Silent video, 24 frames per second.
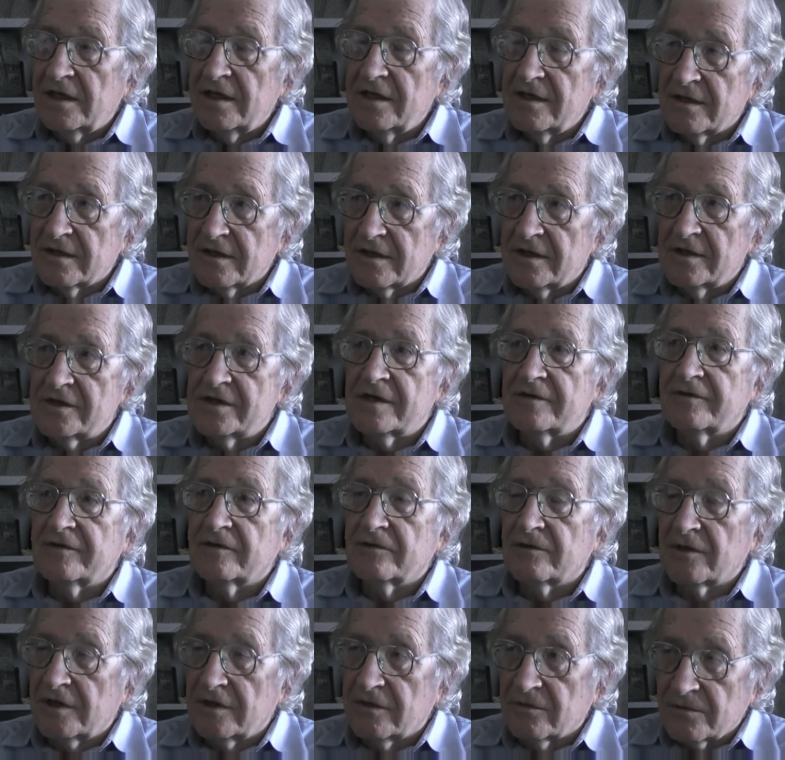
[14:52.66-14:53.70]
leader has
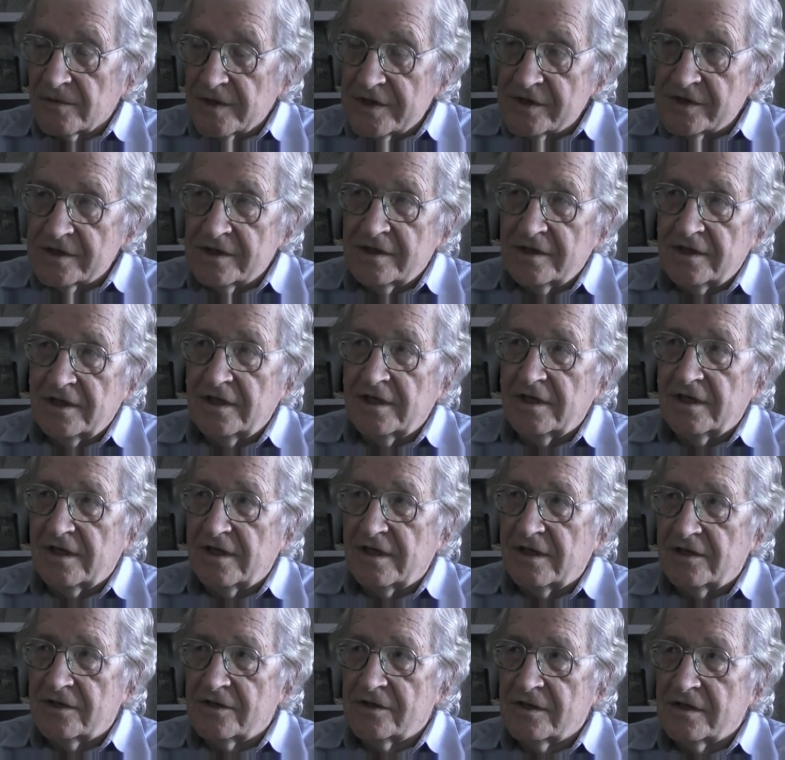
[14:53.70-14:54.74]
ever arisen in the
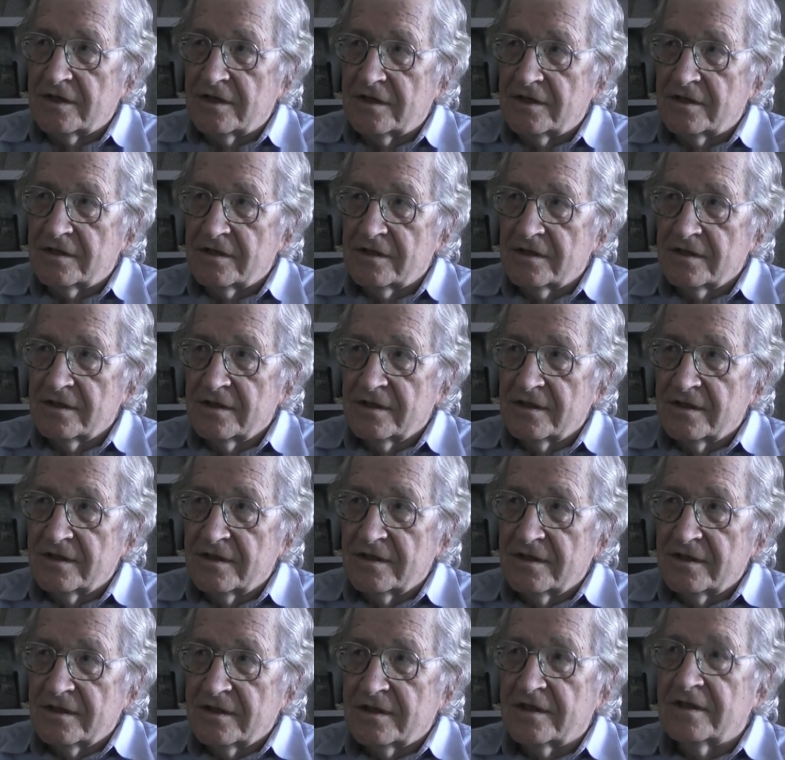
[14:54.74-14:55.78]
United States.
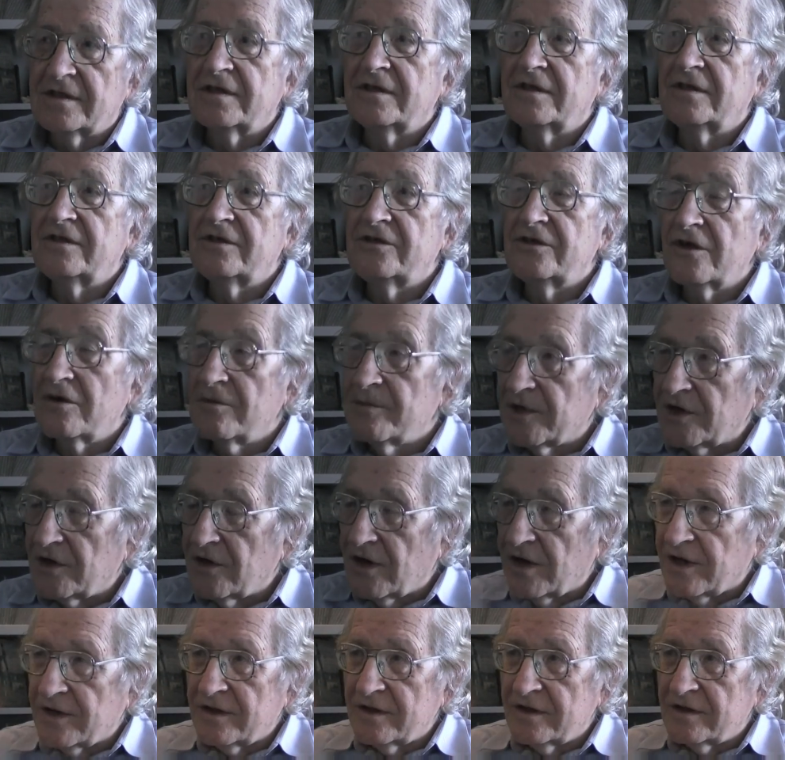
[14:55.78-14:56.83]
Joe
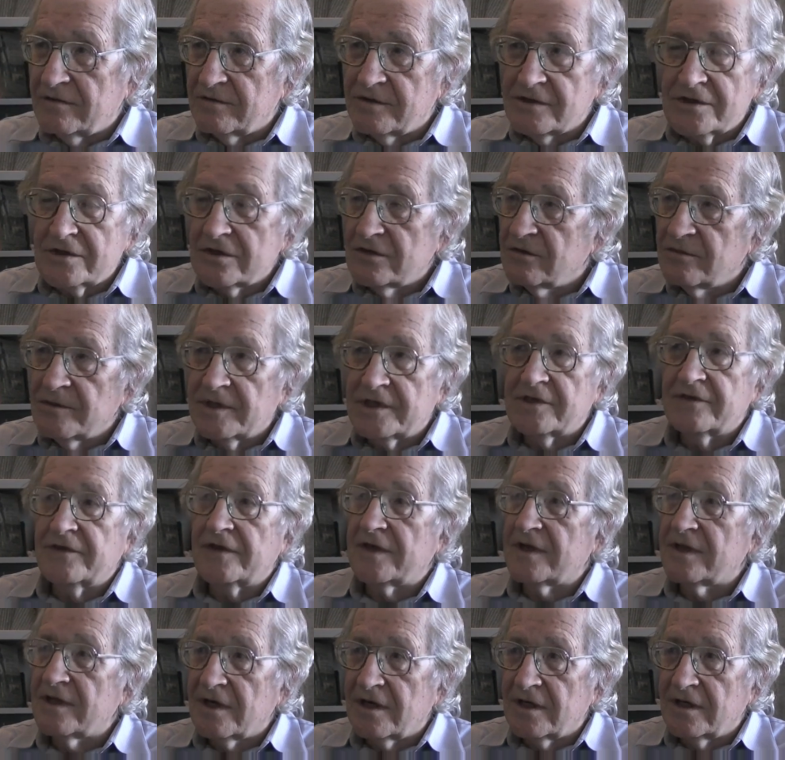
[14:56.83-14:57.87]
McCarthy was too much of
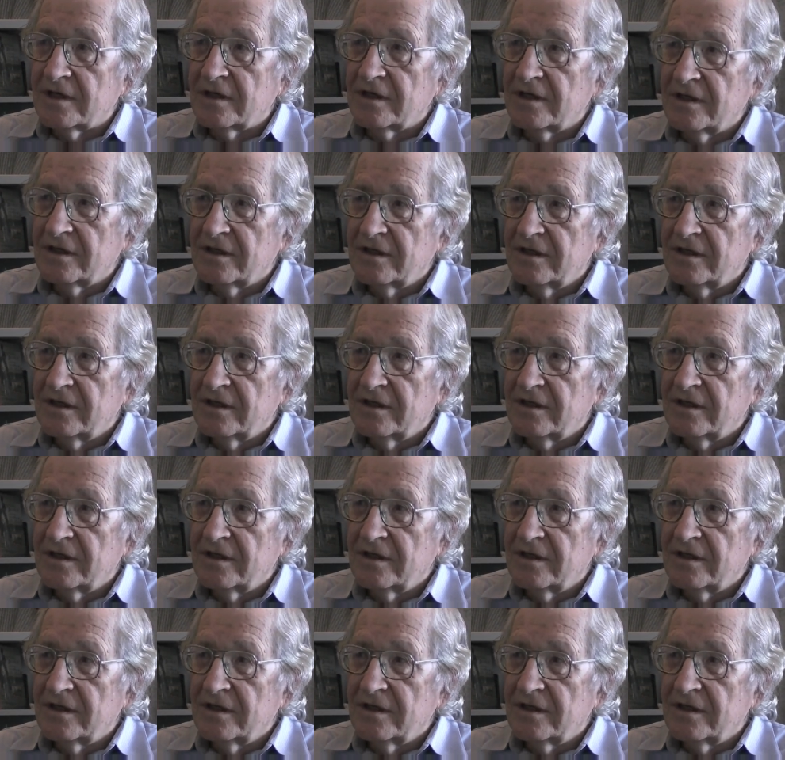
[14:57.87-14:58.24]
a thug.